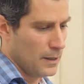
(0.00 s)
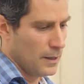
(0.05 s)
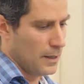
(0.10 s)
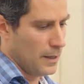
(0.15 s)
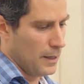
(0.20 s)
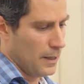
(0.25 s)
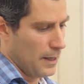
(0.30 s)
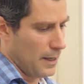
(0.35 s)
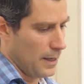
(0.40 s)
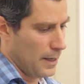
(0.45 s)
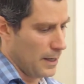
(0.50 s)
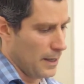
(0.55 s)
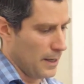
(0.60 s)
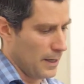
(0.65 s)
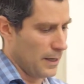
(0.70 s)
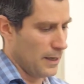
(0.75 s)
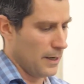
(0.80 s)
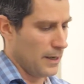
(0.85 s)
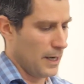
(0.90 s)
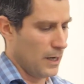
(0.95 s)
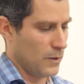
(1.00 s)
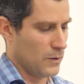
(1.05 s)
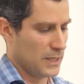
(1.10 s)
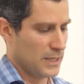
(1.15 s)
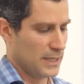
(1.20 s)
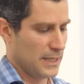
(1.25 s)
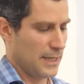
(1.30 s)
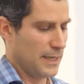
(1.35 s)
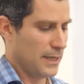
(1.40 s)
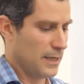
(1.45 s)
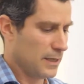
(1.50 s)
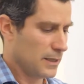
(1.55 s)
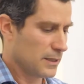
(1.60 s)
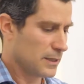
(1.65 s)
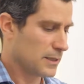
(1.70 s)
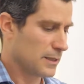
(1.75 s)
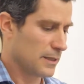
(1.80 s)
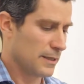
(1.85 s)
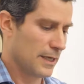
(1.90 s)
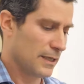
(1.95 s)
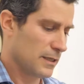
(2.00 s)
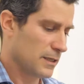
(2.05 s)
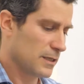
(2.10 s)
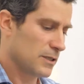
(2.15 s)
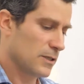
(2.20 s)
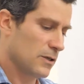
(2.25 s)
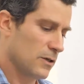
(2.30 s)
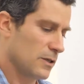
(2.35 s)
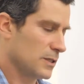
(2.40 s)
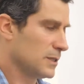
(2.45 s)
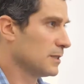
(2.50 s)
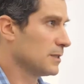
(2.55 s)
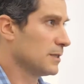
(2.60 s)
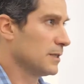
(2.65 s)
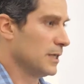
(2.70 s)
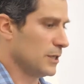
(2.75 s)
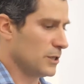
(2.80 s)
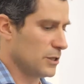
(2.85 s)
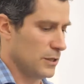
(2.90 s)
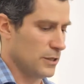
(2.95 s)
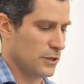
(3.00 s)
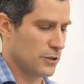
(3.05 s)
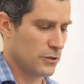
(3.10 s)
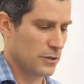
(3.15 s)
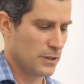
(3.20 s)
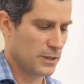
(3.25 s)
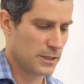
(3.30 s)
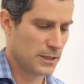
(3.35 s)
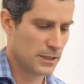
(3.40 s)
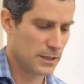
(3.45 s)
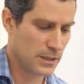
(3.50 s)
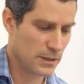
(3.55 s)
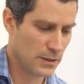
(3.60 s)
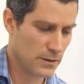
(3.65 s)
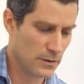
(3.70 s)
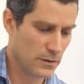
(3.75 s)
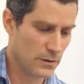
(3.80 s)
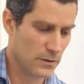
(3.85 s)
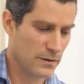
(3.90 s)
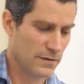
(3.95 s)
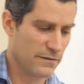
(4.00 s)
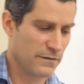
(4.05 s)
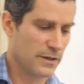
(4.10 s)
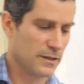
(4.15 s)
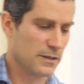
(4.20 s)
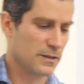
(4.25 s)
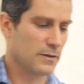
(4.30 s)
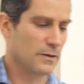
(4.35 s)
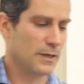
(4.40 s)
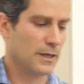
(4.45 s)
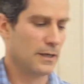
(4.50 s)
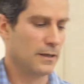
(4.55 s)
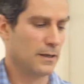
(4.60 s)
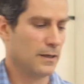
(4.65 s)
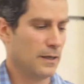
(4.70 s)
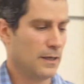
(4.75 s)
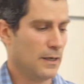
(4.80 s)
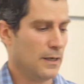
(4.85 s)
Our settings, the data source is the National Insurance Institute of Israel.